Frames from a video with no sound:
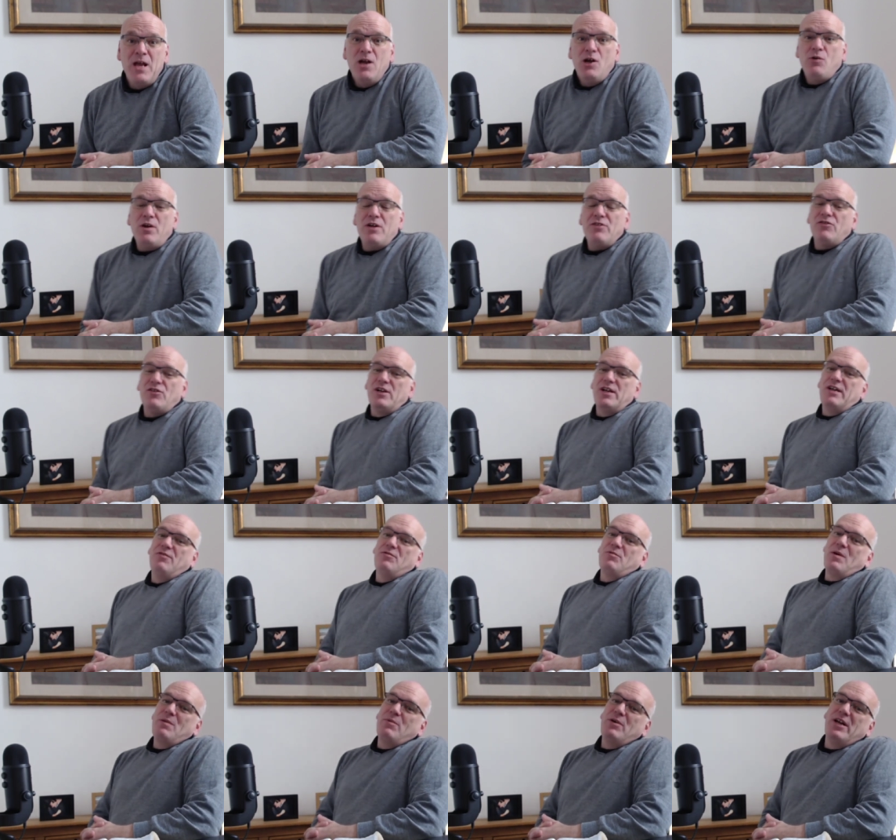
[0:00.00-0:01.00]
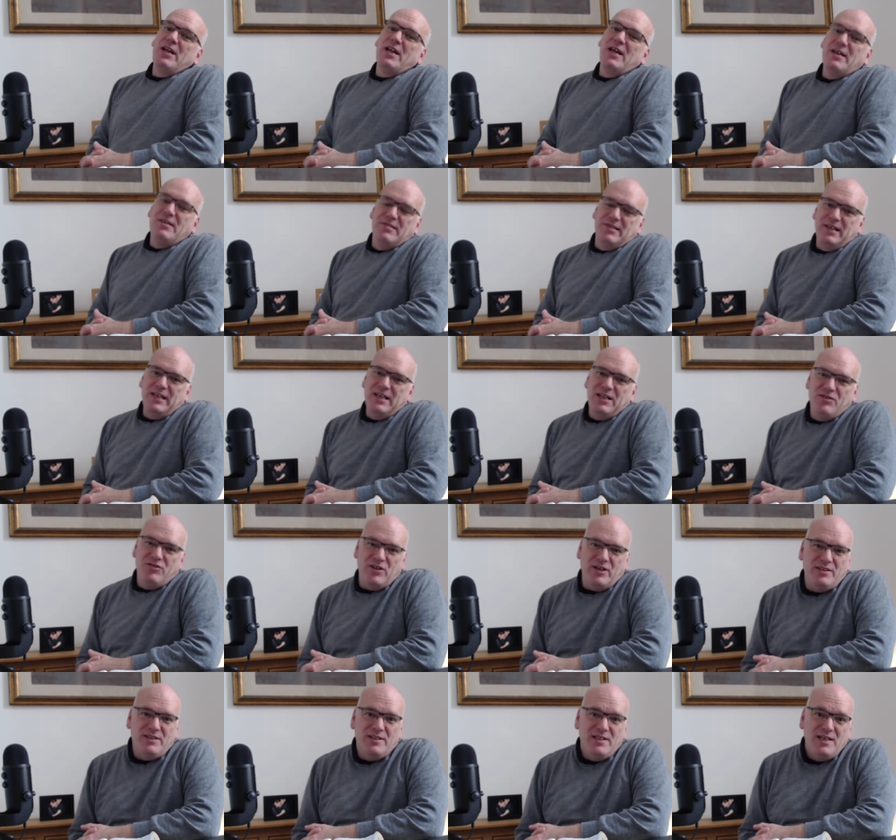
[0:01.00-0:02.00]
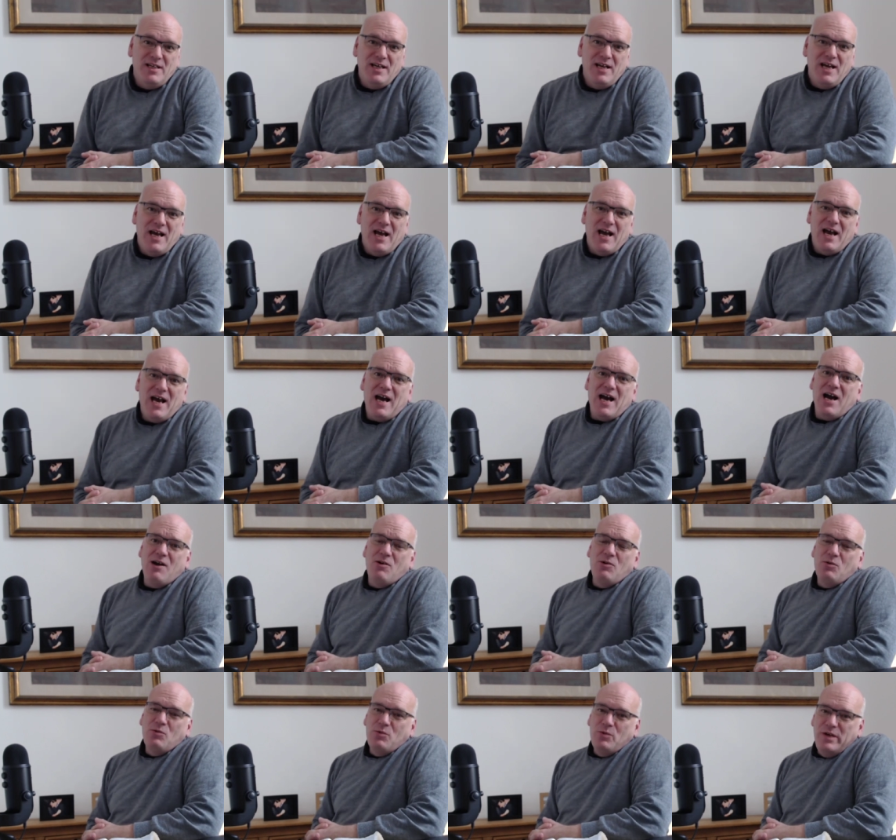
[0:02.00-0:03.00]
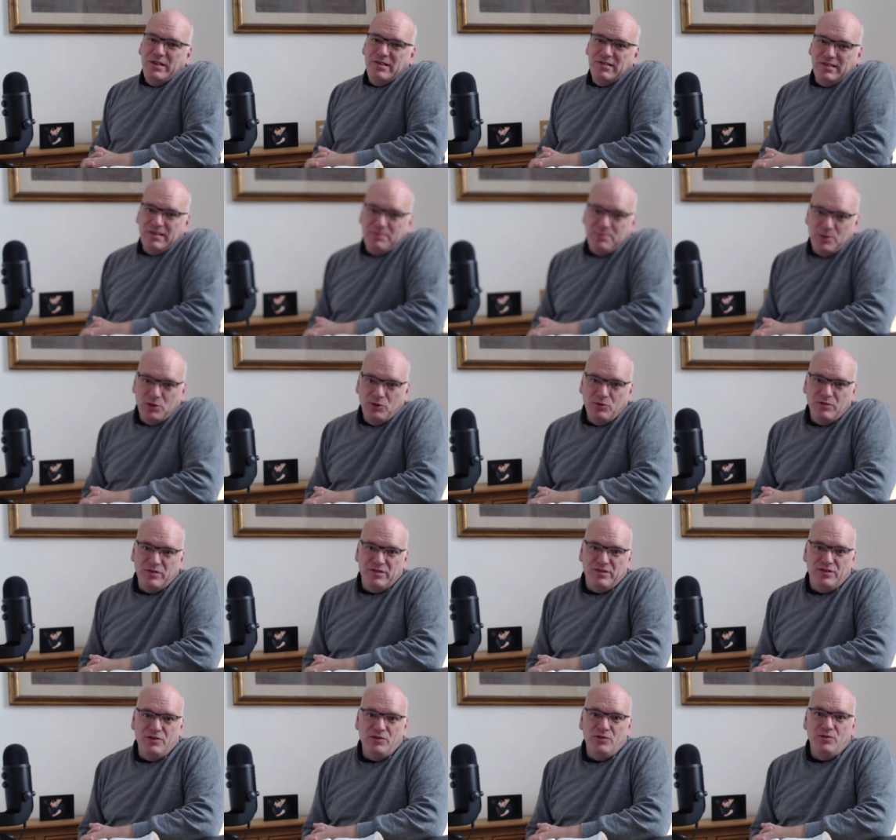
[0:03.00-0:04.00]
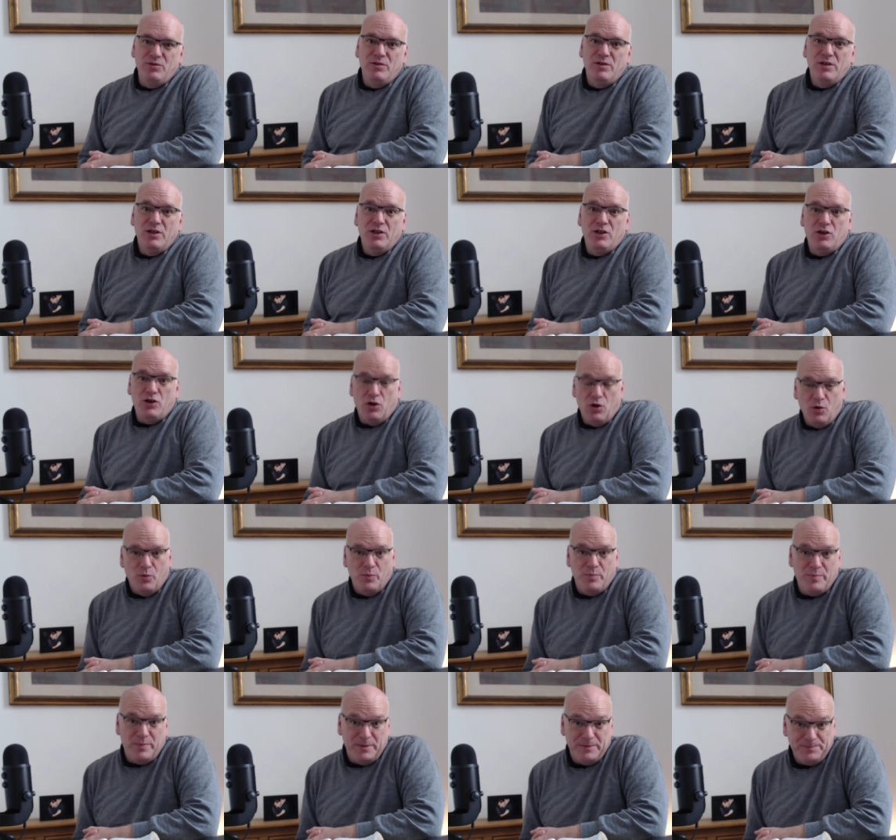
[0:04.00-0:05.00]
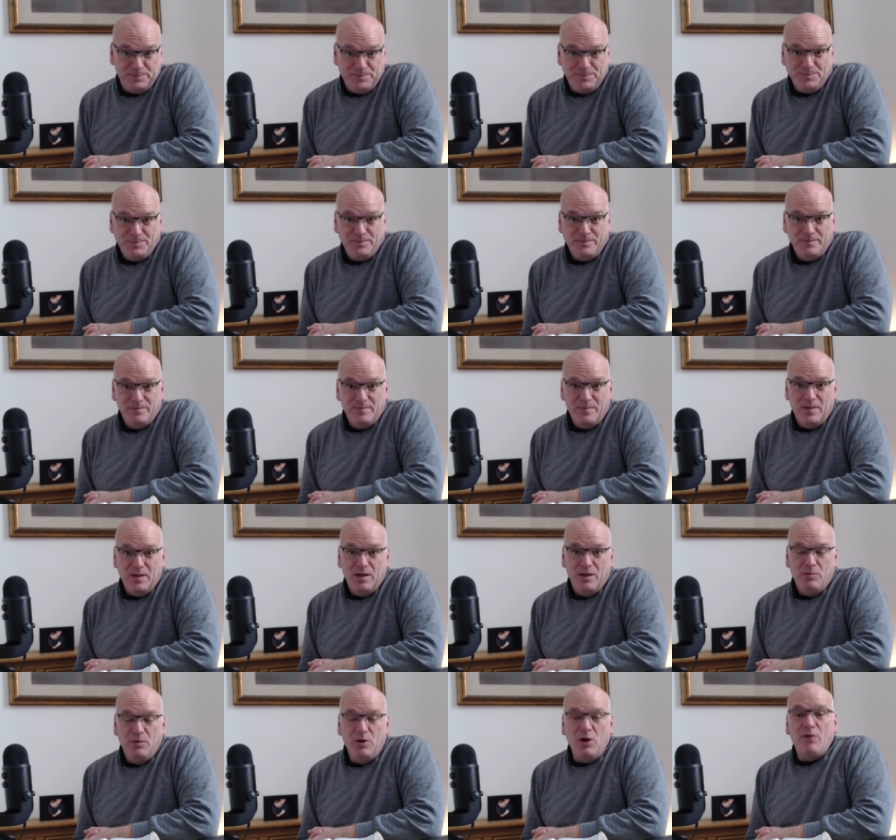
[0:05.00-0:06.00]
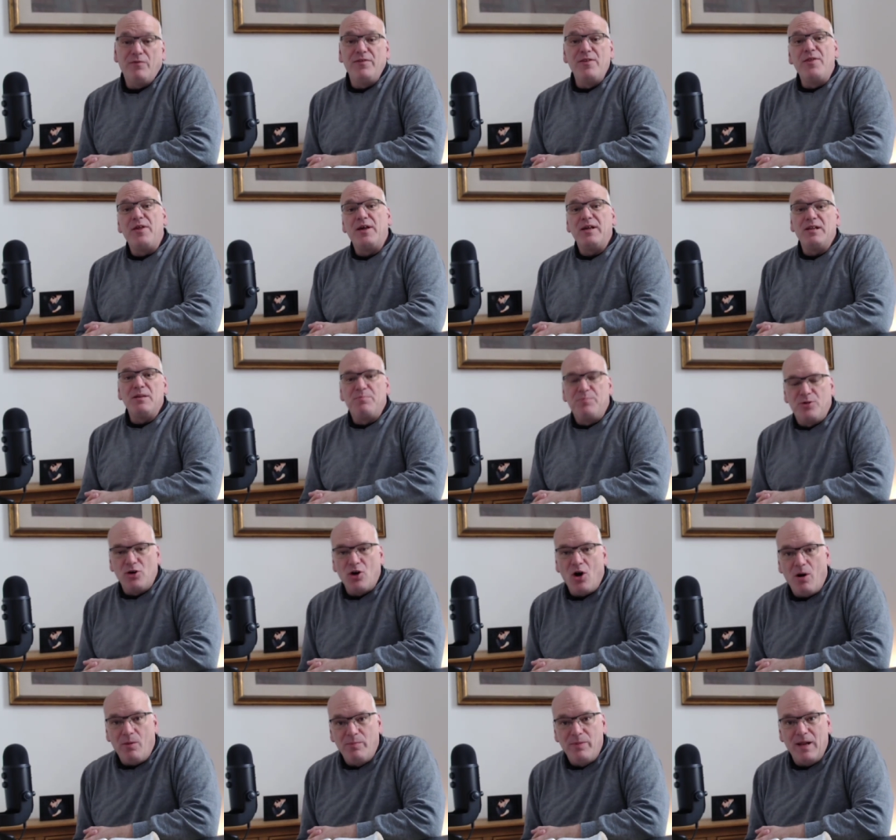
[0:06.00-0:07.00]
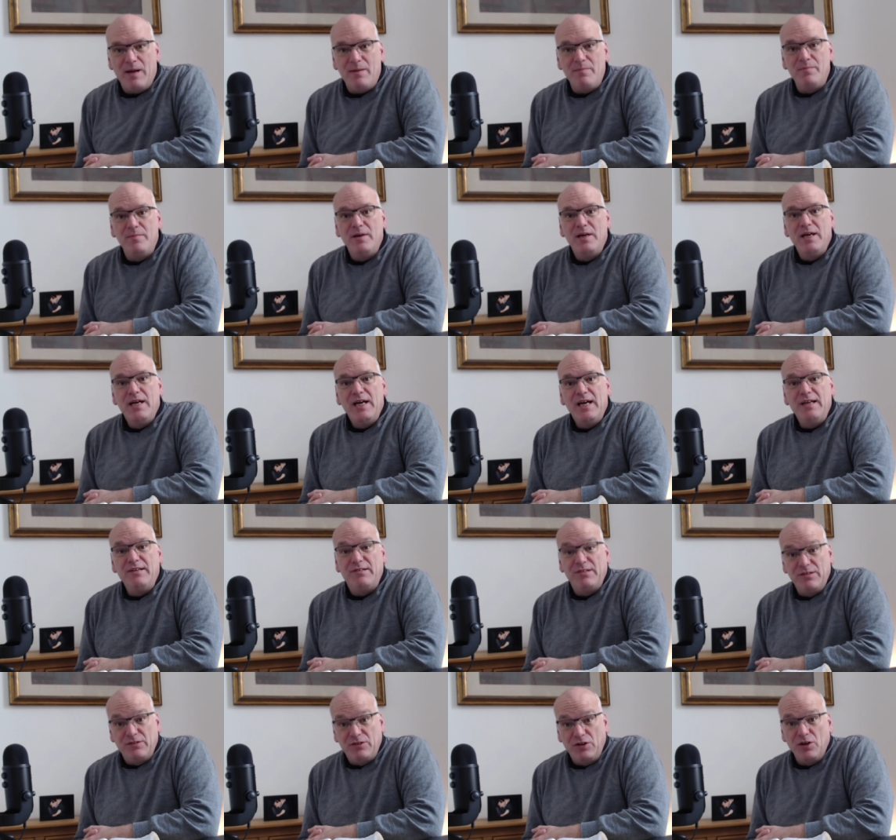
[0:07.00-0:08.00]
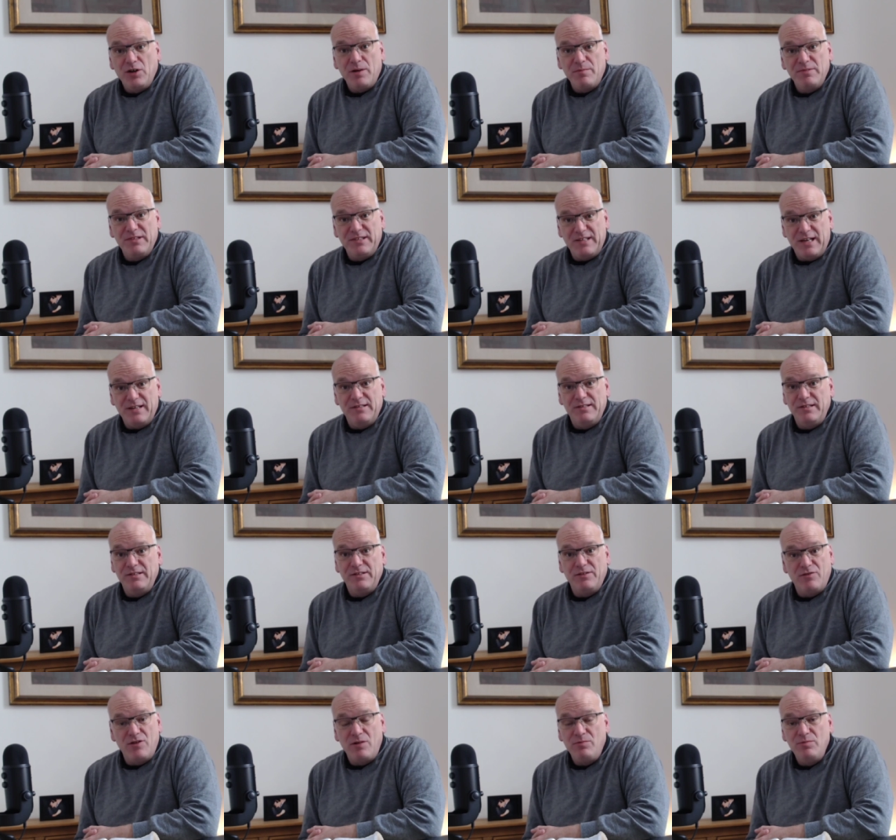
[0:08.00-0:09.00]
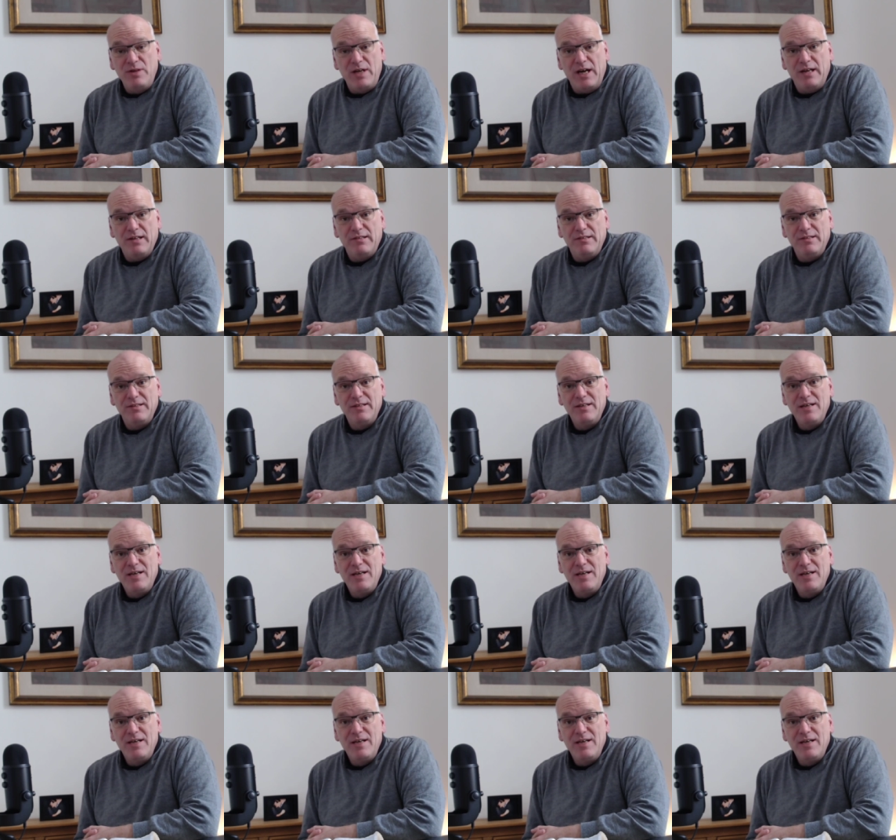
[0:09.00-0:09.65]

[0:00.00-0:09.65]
Question is when we're in isolation, how are we supposed to cope? We often think the problem is the circumstances around us.